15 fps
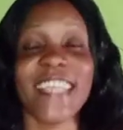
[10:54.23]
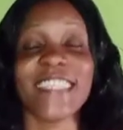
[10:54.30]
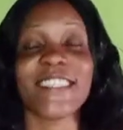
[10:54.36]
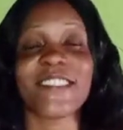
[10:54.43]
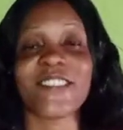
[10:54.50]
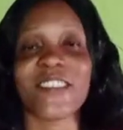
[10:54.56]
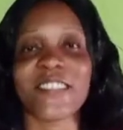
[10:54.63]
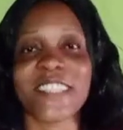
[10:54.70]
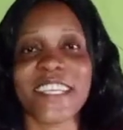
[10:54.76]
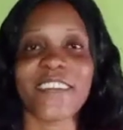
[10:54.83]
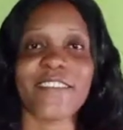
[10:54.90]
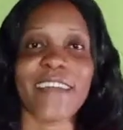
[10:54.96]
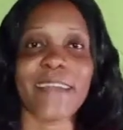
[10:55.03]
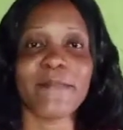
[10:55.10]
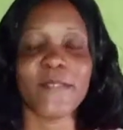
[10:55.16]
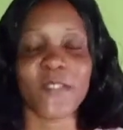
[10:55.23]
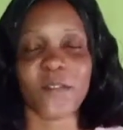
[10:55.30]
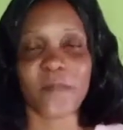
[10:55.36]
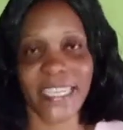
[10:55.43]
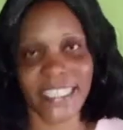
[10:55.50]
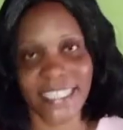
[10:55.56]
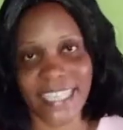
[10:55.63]
Subscribe to
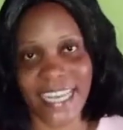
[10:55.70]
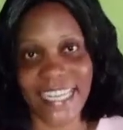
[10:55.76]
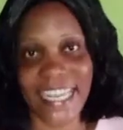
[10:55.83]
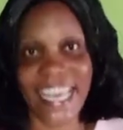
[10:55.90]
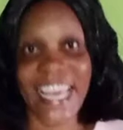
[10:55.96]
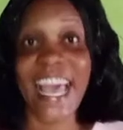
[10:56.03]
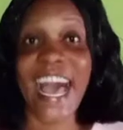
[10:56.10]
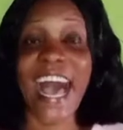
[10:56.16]
my channel.